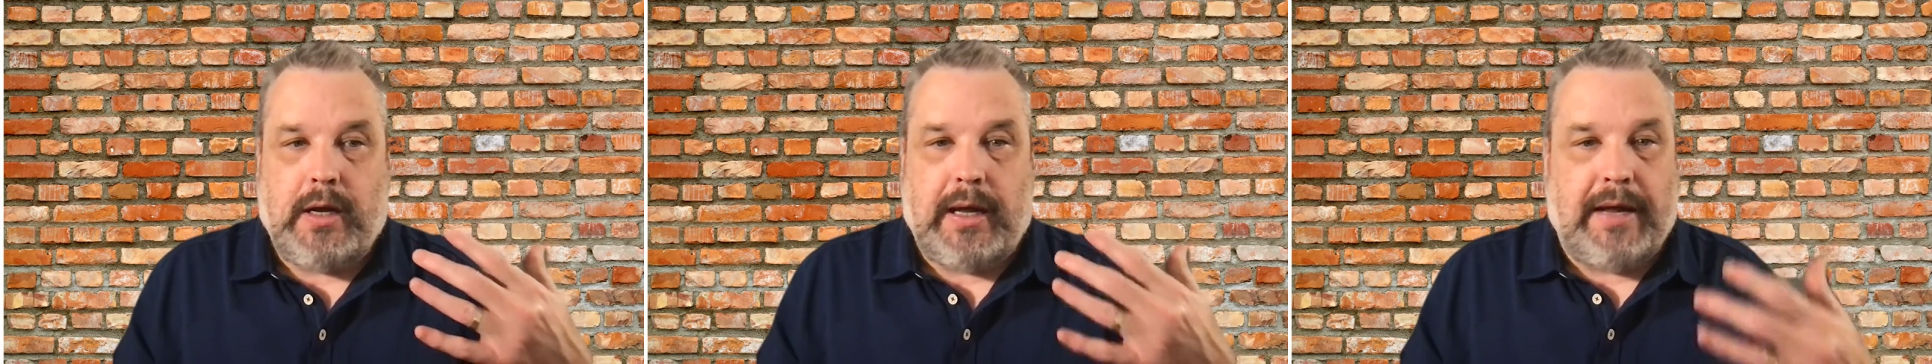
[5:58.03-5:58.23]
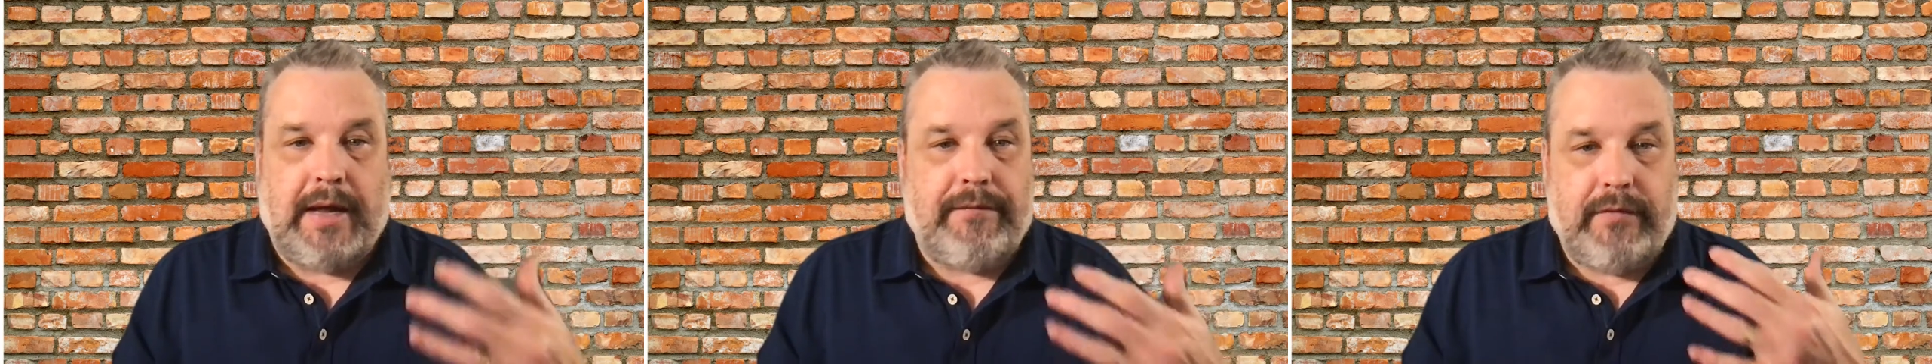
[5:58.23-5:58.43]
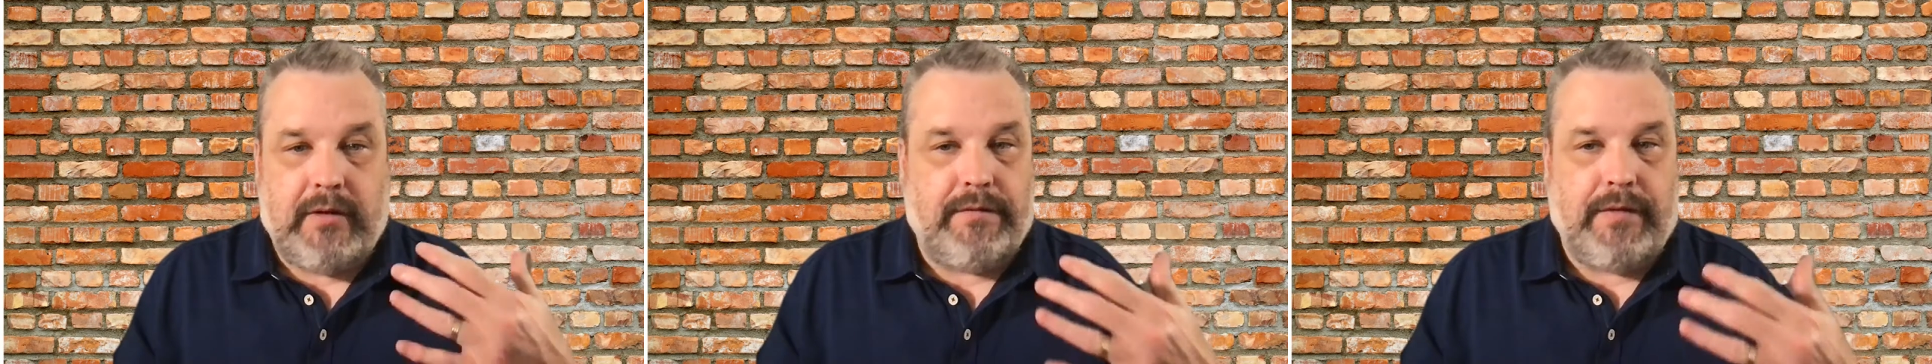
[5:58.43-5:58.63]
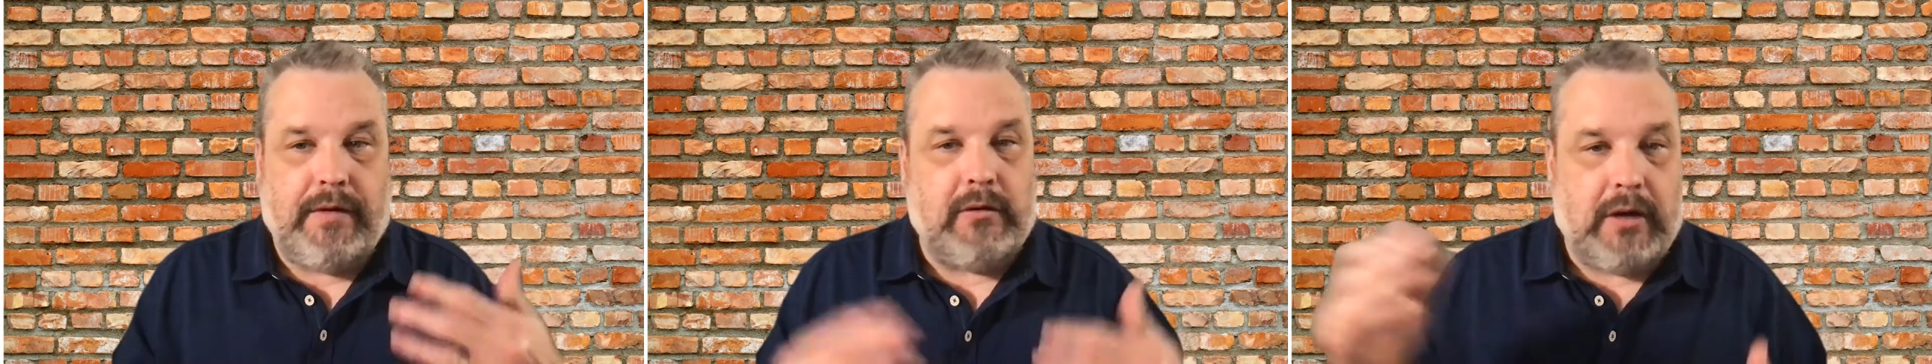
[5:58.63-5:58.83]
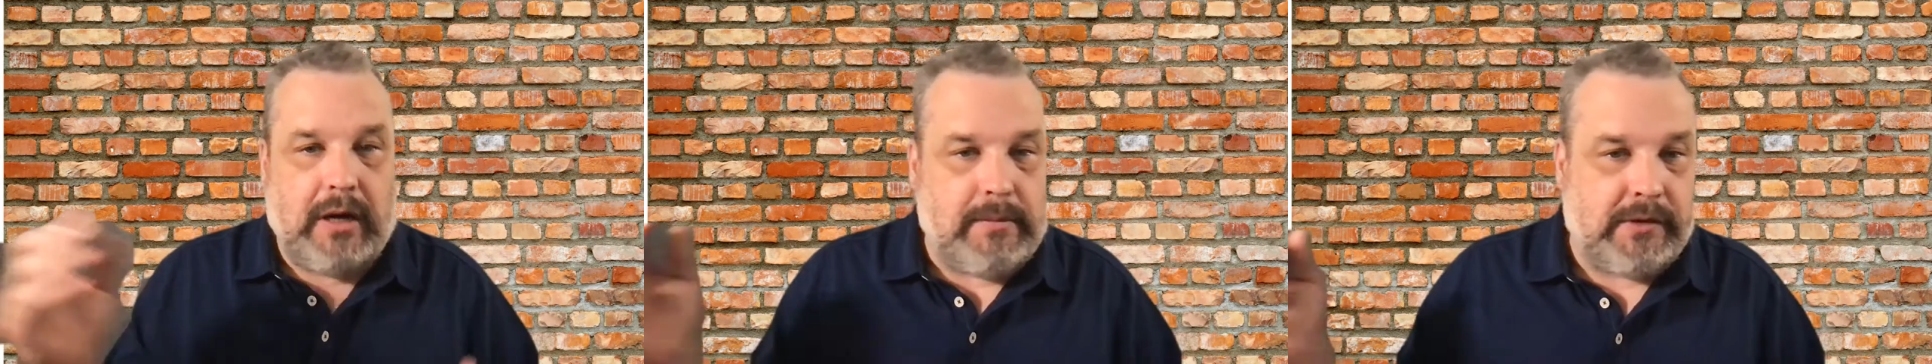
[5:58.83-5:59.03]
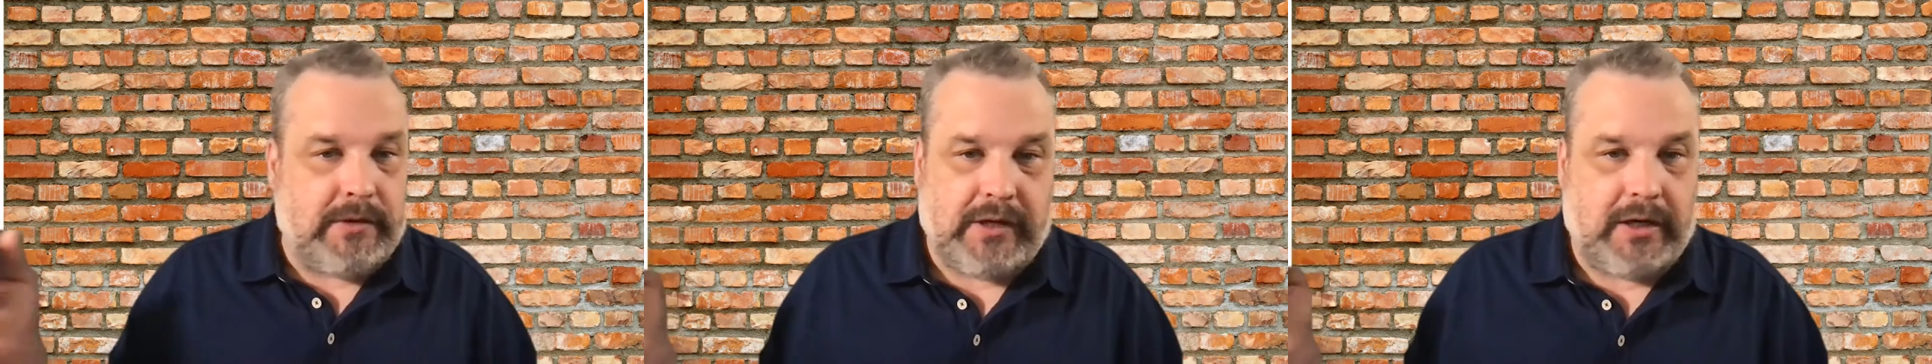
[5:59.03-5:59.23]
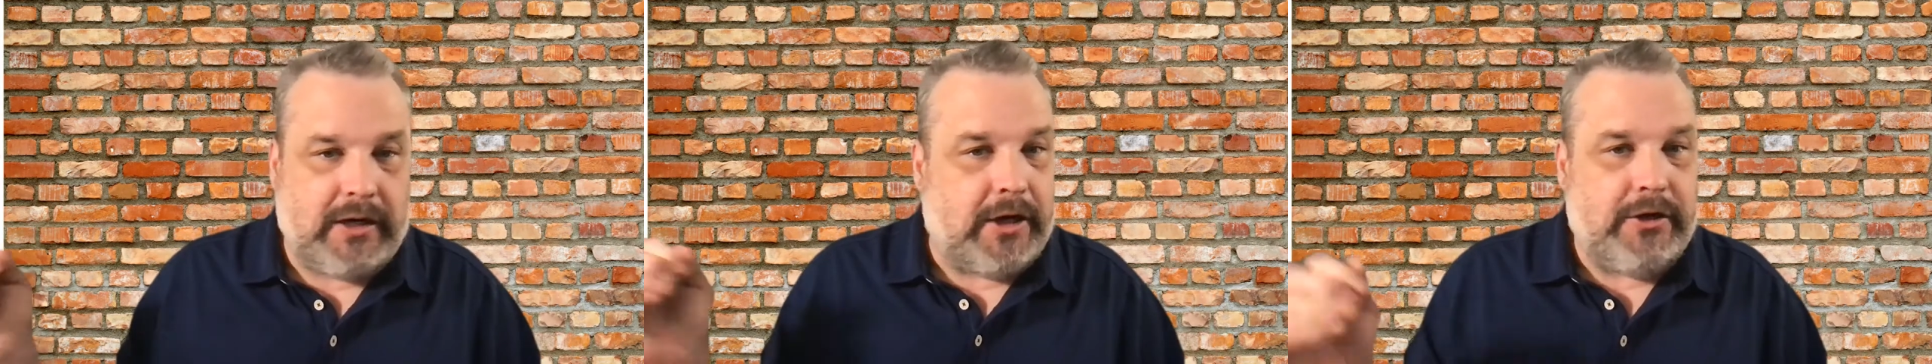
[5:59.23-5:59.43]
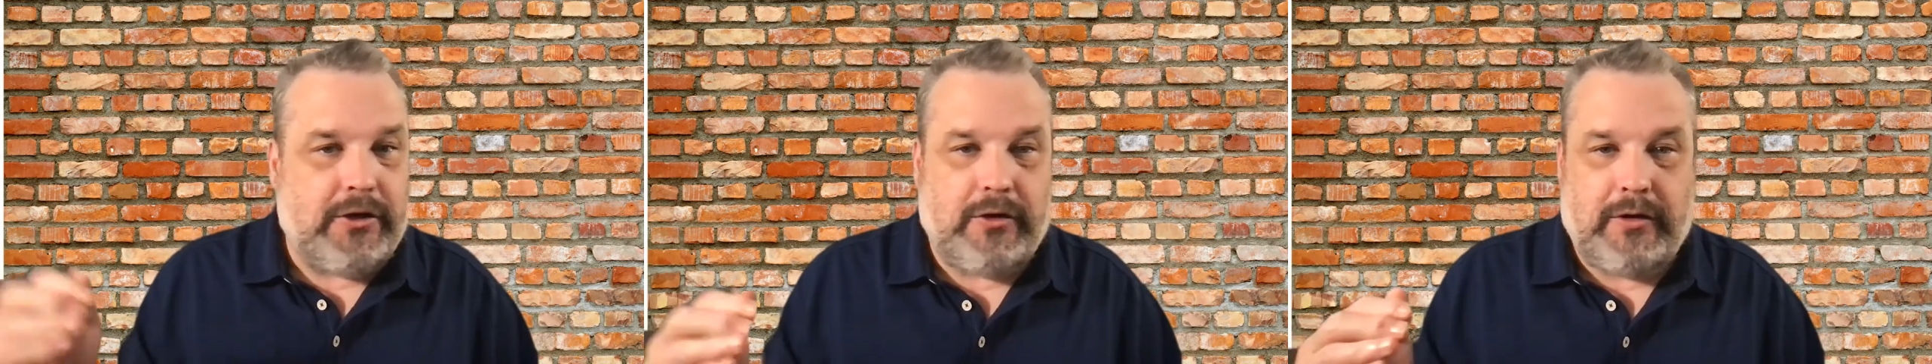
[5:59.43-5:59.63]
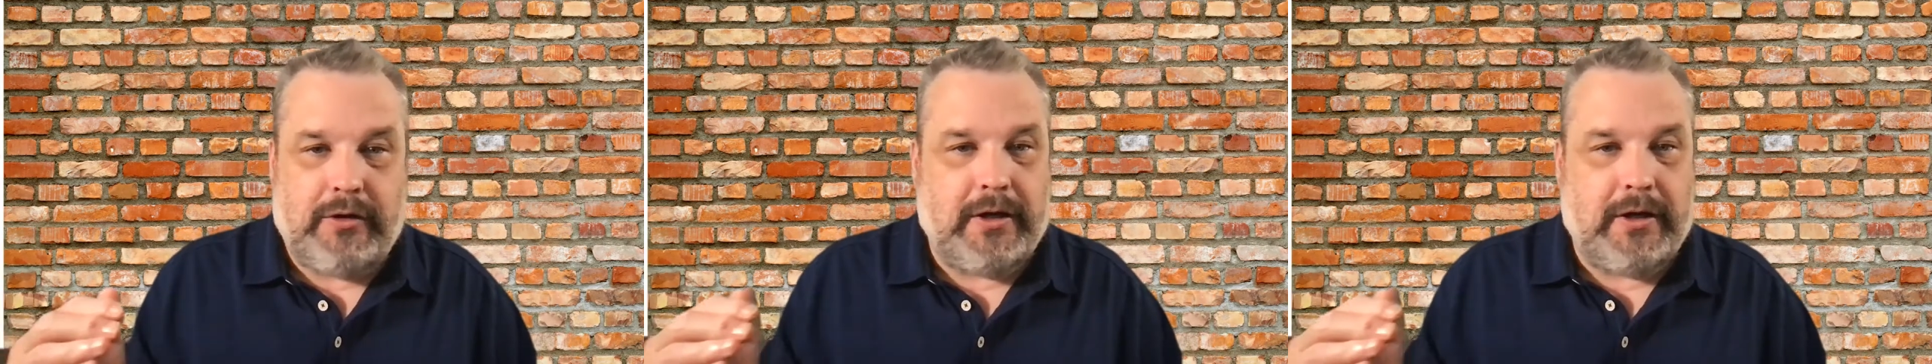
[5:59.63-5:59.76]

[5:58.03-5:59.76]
the federal government's not cutting